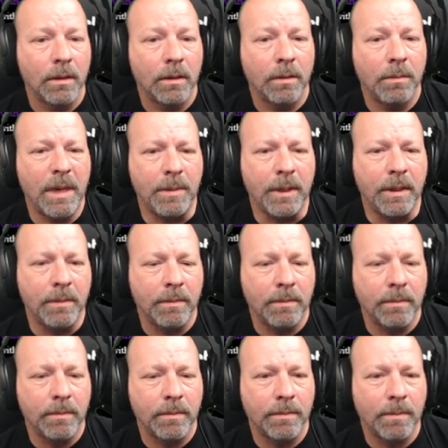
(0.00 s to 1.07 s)
Maybe.
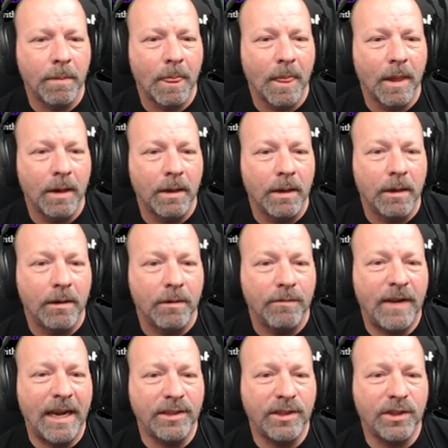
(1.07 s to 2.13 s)

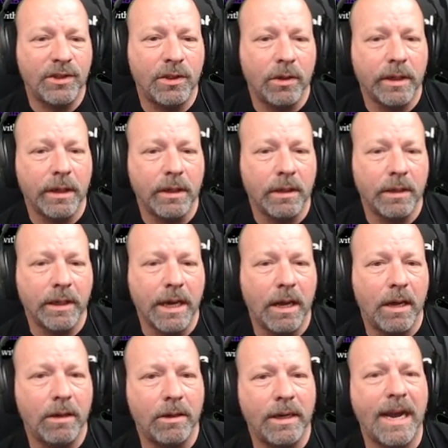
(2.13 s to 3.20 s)
Fastest circuit on the
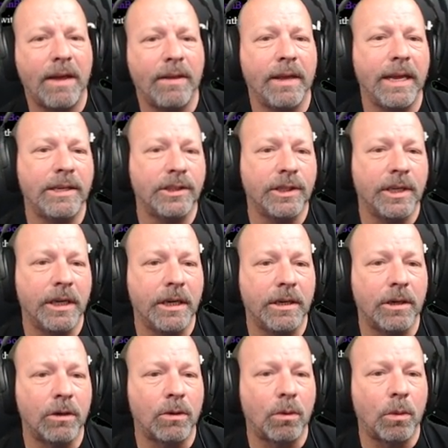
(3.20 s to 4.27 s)
count. Now they just get in
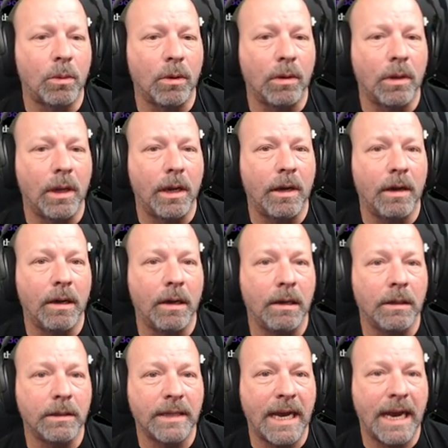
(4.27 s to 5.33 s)
their normal
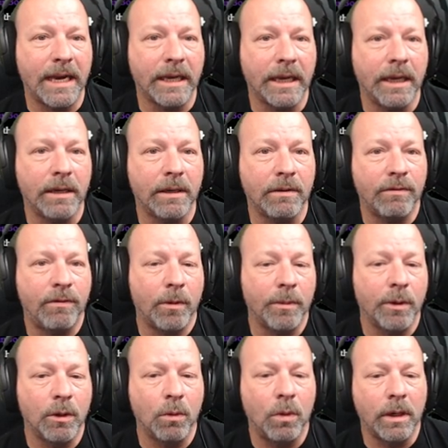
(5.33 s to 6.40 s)
uh, tagging into
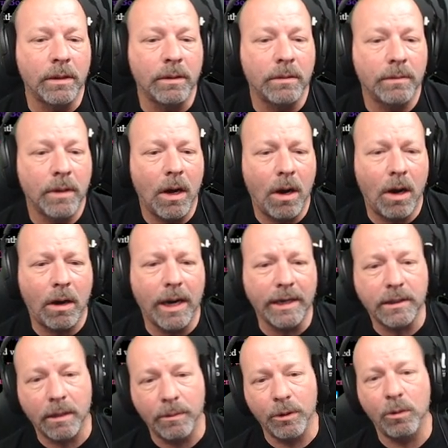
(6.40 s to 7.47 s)
Formula One. All right,
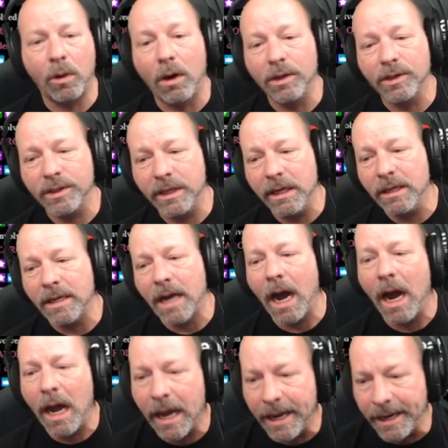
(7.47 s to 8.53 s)
WRC
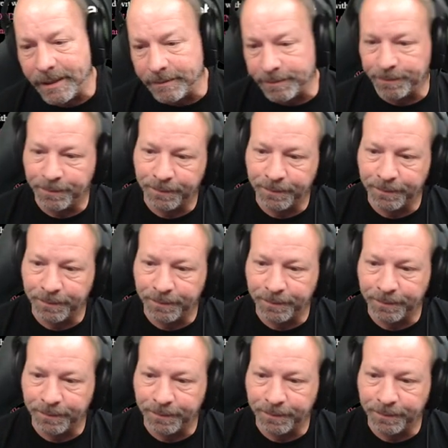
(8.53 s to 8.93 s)
9.